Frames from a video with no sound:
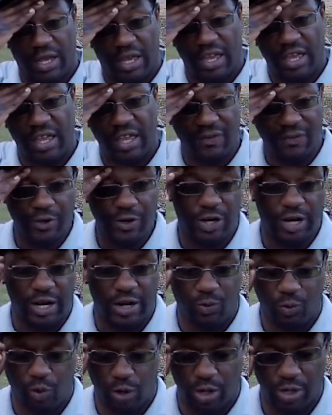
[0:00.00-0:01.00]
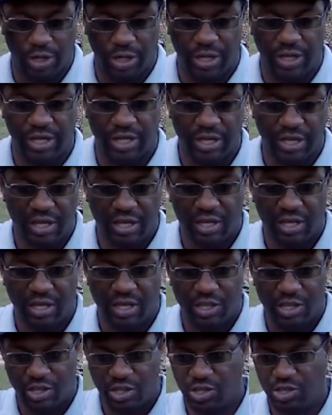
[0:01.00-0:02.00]
if you're at work,
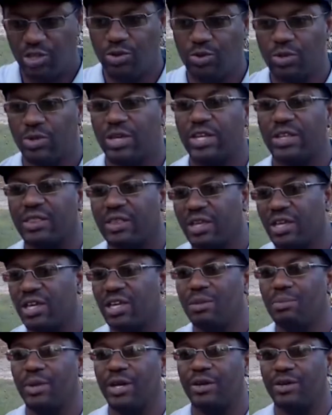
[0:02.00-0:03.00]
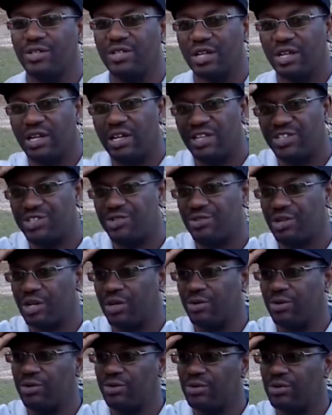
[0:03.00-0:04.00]
you will get the email to let you
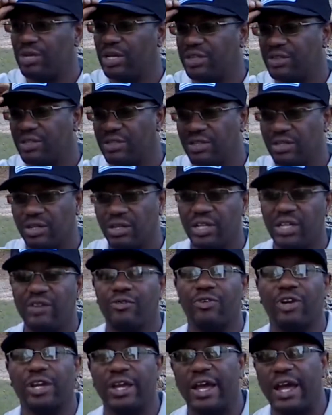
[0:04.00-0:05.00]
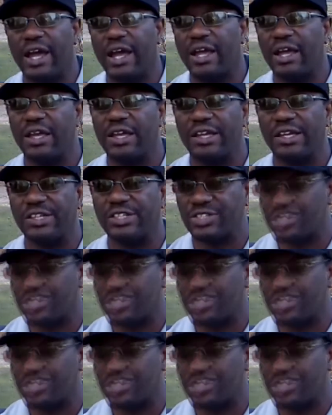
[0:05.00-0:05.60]
know that the delivery guy has